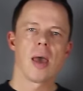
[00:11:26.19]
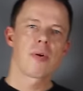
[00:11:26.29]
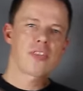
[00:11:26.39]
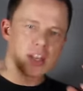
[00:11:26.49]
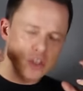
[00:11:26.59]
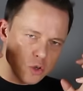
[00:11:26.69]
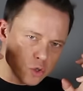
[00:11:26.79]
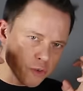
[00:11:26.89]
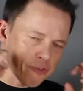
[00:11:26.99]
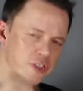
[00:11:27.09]
But then
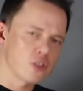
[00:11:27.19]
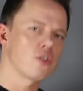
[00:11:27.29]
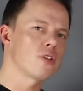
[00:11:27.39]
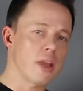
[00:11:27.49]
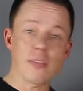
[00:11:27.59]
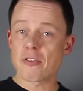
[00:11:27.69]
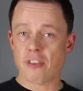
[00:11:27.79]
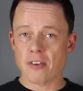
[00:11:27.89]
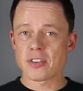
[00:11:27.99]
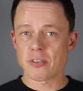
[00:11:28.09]
use
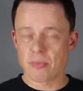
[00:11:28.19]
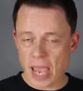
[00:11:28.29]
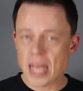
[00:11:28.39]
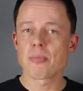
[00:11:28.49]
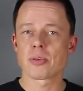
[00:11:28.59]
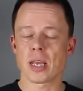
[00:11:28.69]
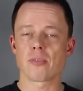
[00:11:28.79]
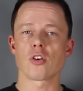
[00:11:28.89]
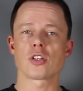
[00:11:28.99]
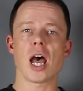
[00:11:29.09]
75 to 80%
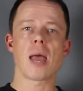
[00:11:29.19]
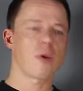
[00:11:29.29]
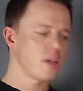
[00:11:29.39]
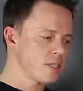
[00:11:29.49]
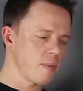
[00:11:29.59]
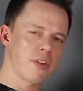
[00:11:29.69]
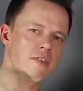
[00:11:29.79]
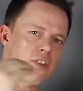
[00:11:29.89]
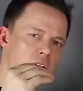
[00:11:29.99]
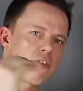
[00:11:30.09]
of your time on
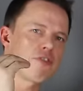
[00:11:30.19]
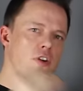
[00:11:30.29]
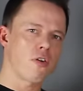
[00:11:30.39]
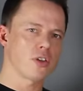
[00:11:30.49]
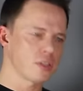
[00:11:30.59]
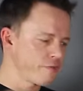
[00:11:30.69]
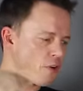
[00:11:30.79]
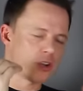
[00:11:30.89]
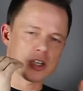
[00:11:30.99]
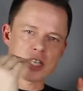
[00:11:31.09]
something very focused,
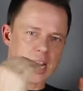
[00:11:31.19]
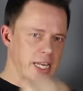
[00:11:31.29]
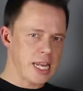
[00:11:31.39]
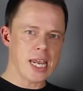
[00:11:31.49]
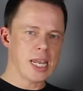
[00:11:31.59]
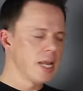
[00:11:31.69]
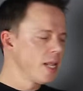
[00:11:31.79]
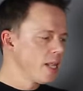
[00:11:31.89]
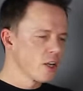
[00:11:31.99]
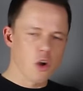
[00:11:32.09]
focus technique,
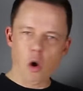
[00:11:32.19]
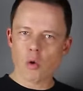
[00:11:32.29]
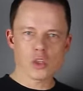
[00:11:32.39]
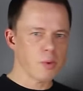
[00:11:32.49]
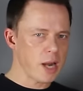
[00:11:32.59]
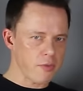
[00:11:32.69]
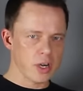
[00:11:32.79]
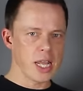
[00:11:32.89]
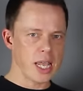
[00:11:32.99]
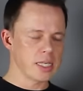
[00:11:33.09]
chords,
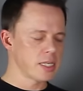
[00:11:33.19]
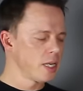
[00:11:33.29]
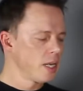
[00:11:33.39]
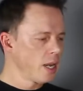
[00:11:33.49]
whatever it is.